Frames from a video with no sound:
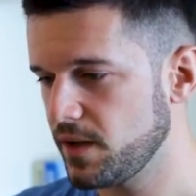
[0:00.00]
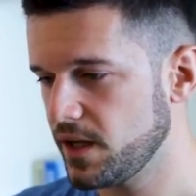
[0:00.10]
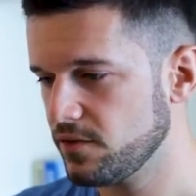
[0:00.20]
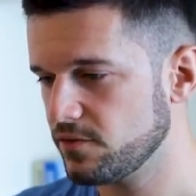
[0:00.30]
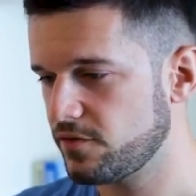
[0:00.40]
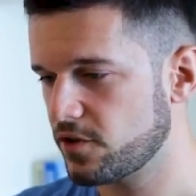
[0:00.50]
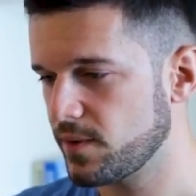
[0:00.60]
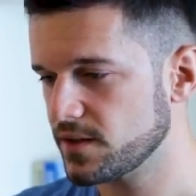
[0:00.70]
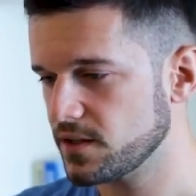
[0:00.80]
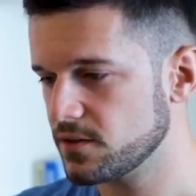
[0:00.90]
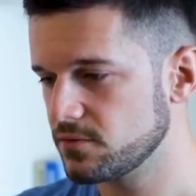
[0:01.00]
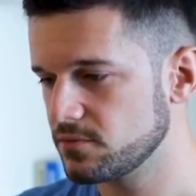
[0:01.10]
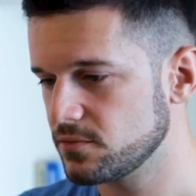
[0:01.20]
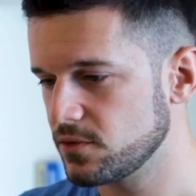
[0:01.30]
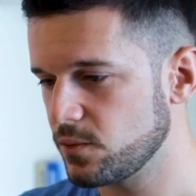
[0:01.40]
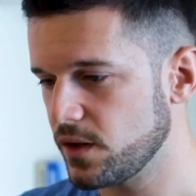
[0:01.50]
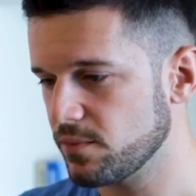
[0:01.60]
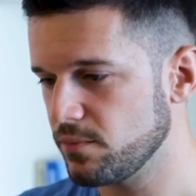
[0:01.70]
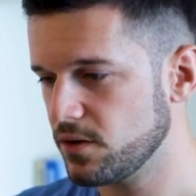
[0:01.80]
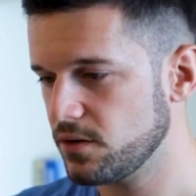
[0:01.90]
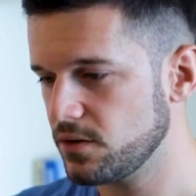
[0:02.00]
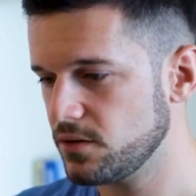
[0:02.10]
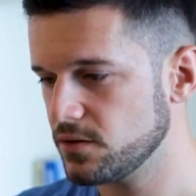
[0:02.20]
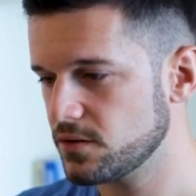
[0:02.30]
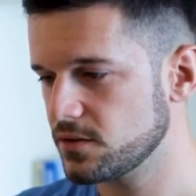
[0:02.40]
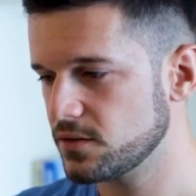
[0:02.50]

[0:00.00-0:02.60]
be formatted with bold,